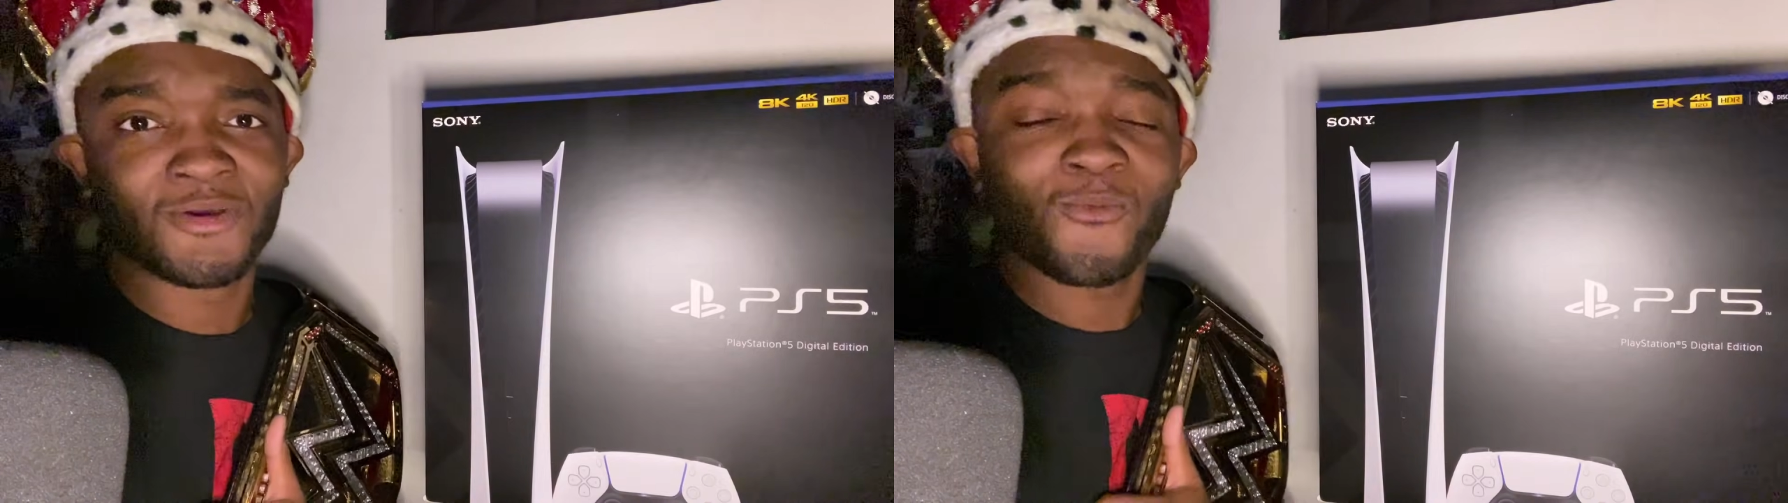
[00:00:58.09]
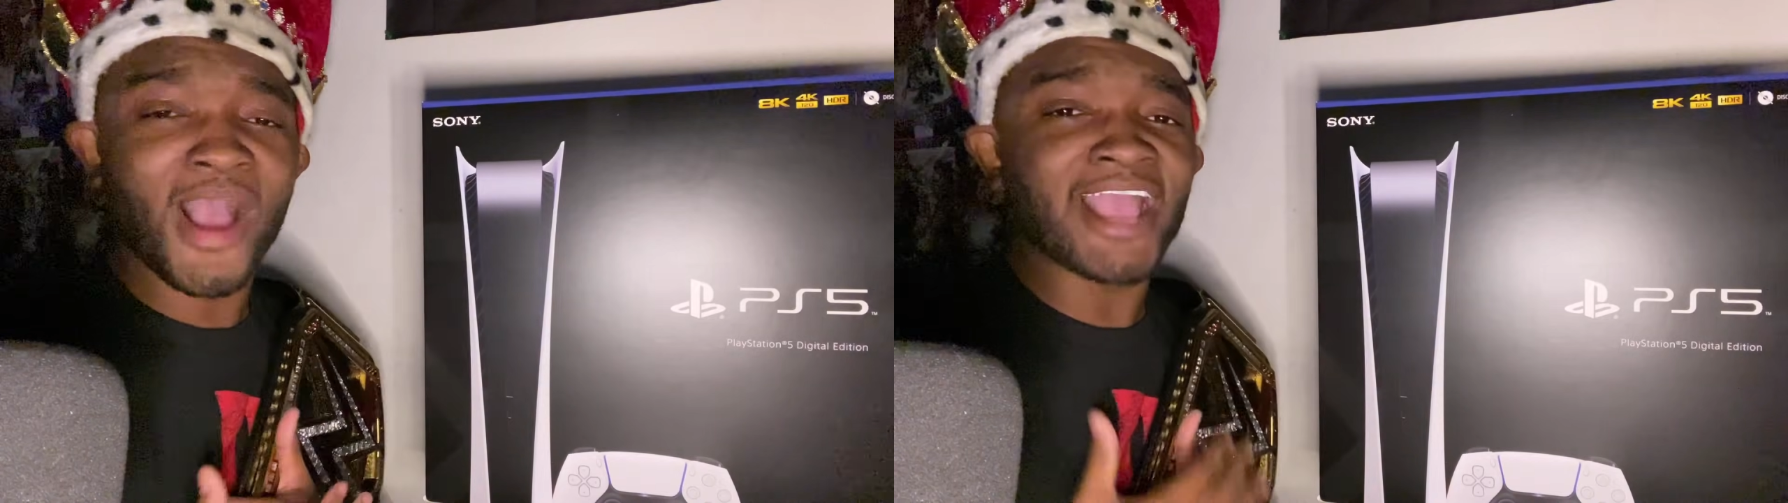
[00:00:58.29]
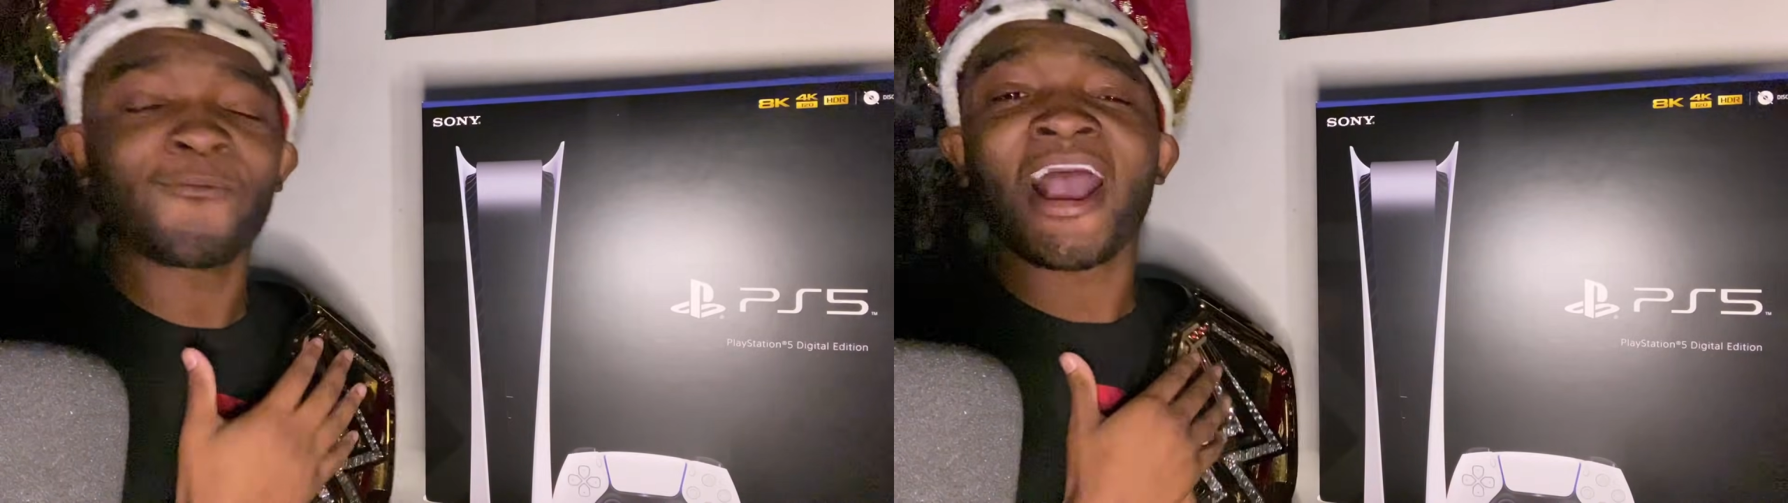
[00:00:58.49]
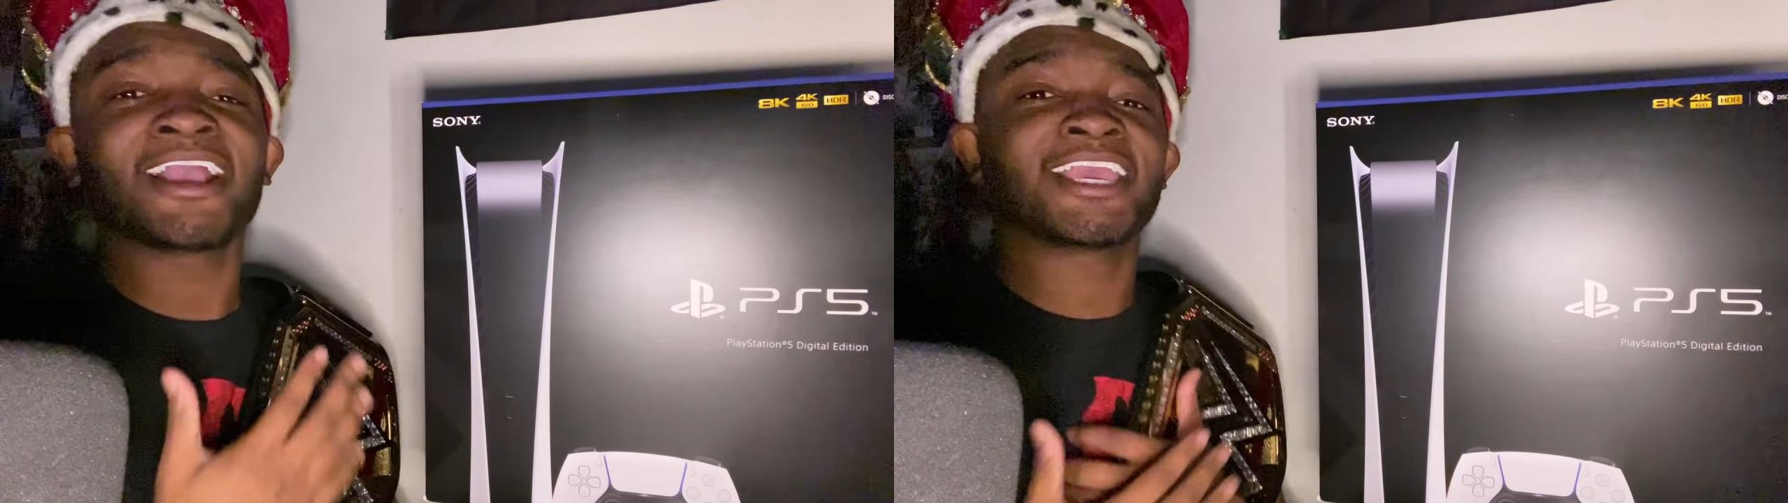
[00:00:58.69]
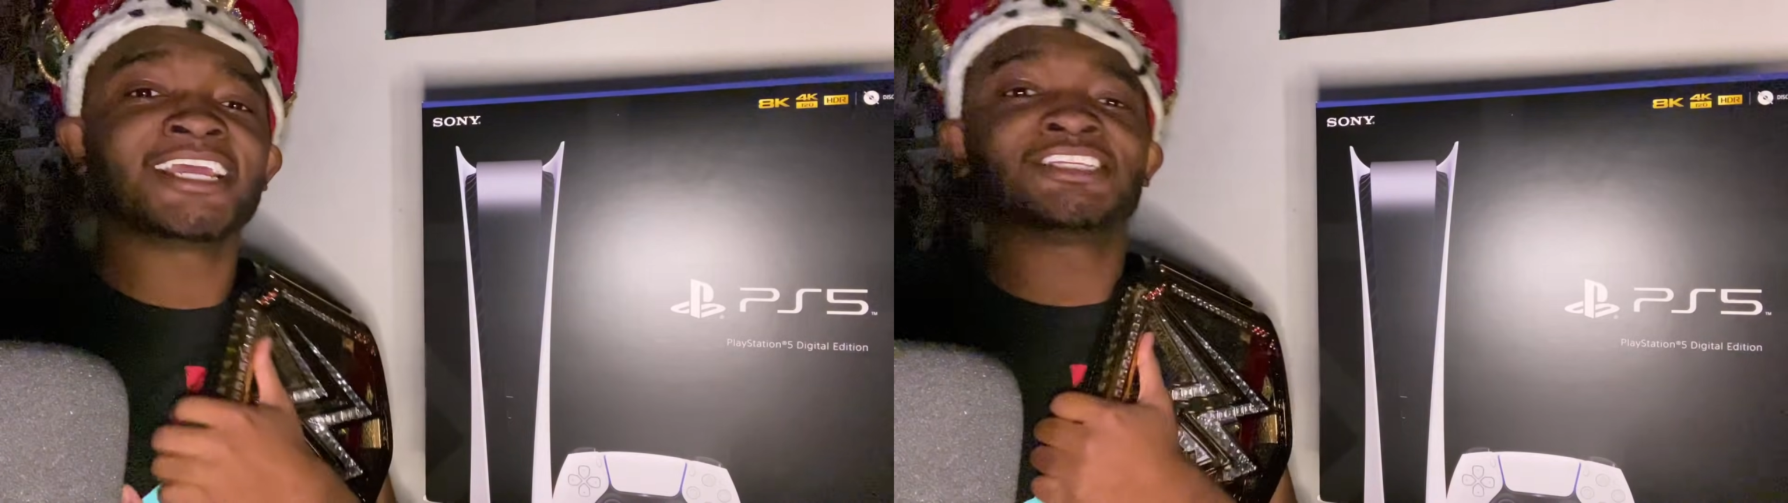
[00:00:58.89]
Why
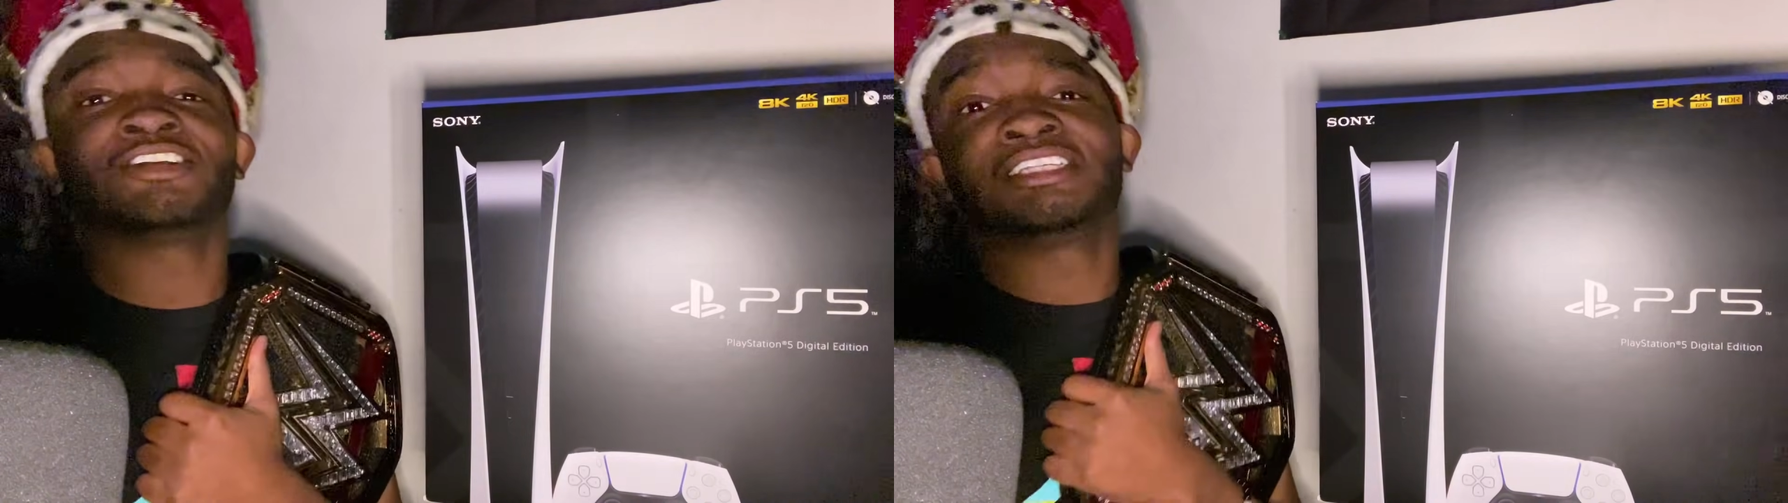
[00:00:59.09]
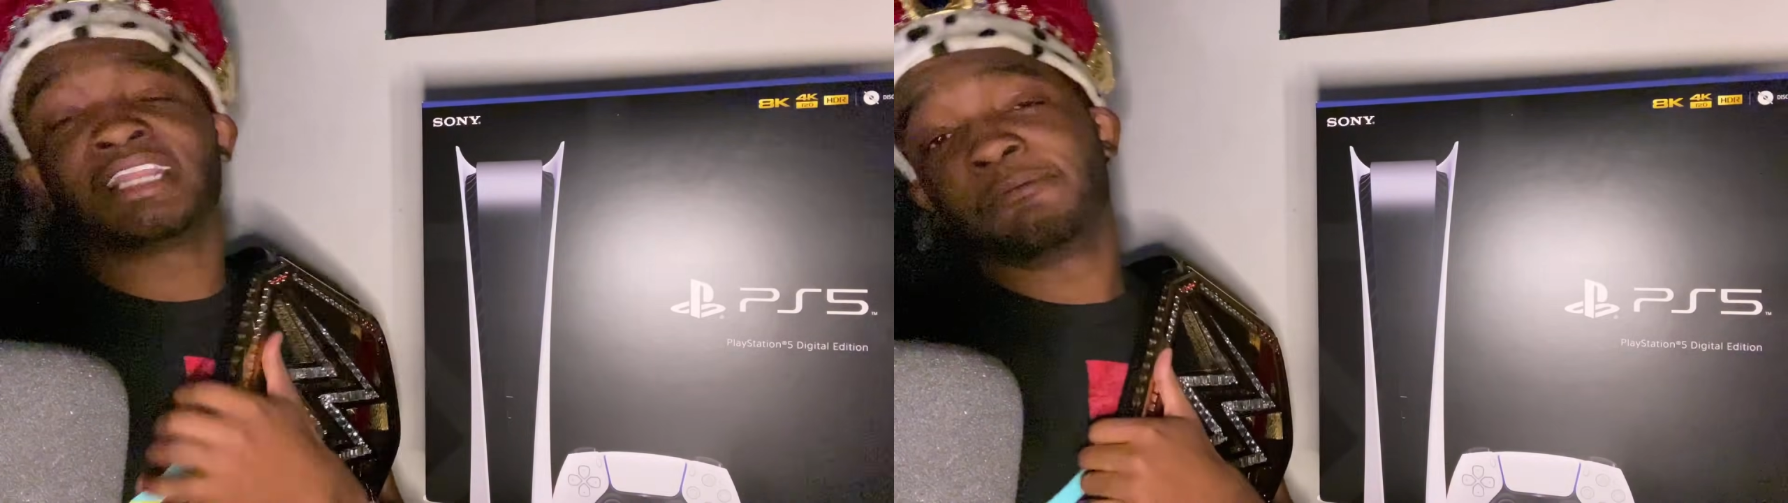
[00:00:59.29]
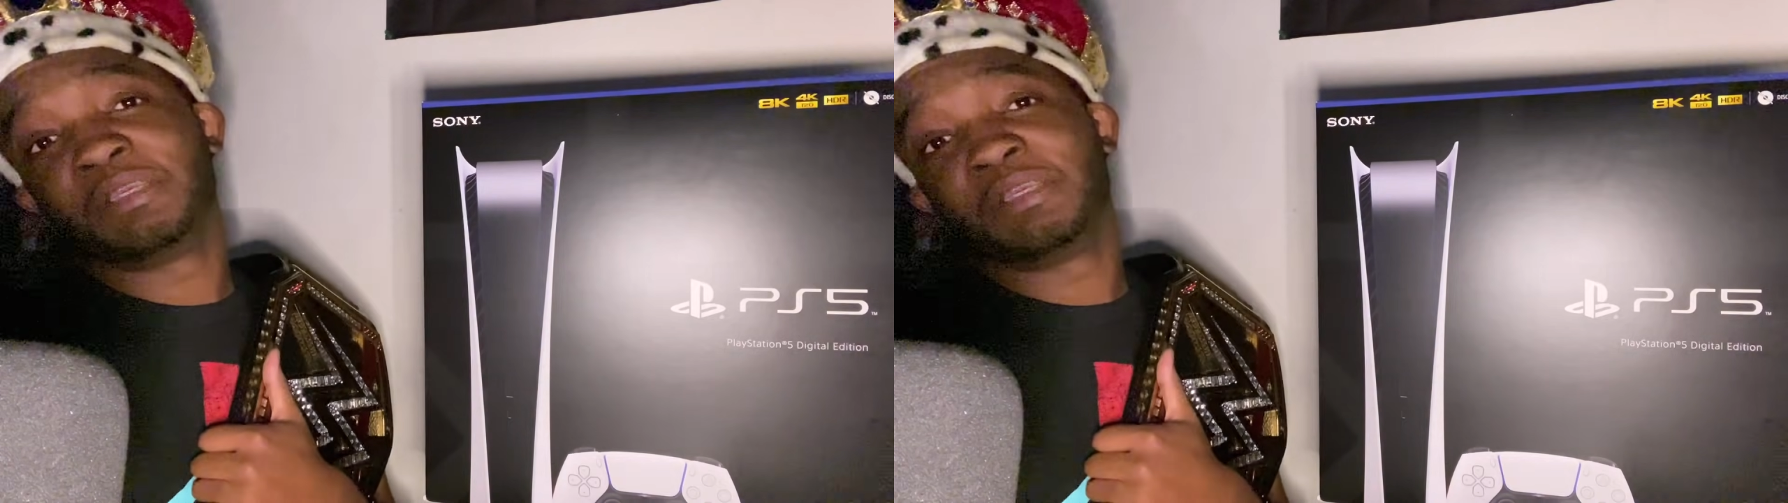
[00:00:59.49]
can't y'all just let